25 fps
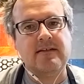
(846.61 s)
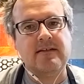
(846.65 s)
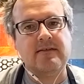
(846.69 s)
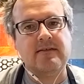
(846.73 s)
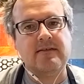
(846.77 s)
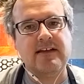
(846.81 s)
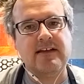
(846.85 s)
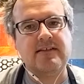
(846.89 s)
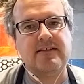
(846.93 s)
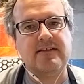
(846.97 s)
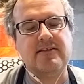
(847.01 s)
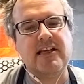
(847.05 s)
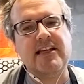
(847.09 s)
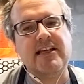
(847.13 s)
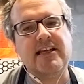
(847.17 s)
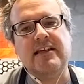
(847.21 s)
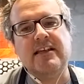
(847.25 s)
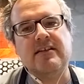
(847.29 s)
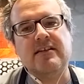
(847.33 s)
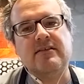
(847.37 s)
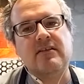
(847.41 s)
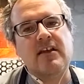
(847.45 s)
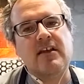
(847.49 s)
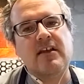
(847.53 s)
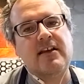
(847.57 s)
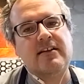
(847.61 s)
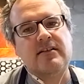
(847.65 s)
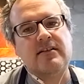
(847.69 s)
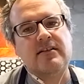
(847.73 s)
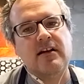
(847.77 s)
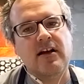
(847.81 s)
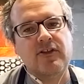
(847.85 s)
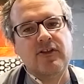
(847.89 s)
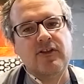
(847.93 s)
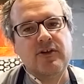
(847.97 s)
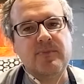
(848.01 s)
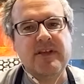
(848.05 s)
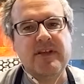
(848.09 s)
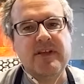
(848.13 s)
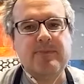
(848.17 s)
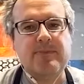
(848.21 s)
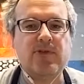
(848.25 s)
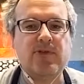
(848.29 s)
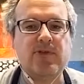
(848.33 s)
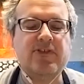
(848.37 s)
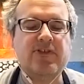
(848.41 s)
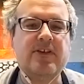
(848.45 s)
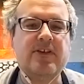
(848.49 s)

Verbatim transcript: like taking like other people's